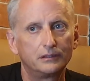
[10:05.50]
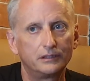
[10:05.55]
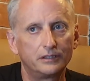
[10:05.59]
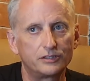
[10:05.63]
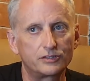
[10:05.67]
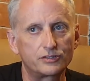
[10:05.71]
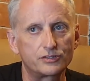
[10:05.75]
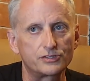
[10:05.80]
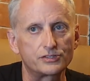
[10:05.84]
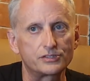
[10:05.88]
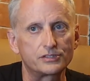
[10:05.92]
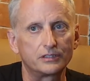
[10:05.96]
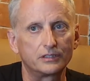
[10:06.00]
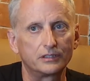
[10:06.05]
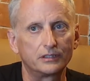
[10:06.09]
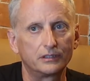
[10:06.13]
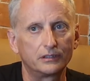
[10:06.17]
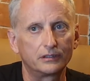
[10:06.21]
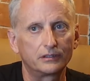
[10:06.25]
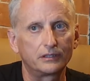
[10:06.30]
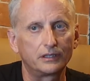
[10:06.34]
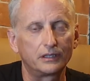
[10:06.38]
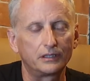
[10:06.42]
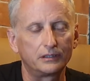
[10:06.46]
interesting
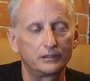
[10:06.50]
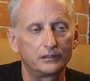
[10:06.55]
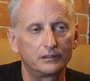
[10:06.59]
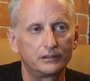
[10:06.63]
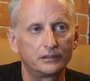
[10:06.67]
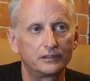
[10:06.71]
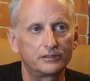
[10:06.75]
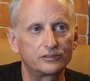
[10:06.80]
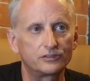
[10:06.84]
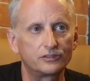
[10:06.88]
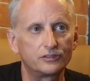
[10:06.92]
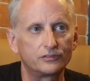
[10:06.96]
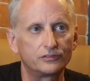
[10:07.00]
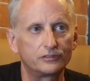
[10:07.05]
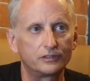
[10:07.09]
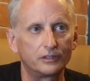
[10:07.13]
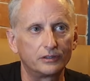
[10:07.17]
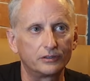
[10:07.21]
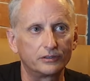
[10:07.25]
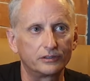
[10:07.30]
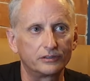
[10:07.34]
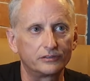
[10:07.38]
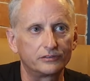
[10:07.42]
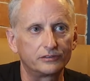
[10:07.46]
okay yeah. good to
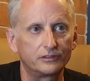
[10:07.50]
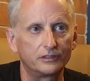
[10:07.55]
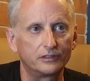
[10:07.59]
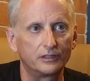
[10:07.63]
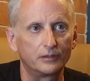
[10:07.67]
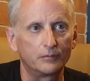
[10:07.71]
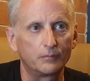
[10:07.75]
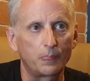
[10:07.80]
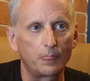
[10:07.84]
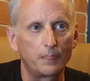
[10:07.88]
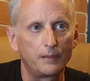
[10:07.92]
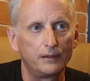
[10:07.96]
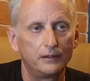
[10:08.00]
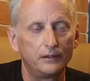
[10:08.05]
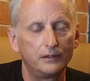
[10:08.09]
know good to know hmm.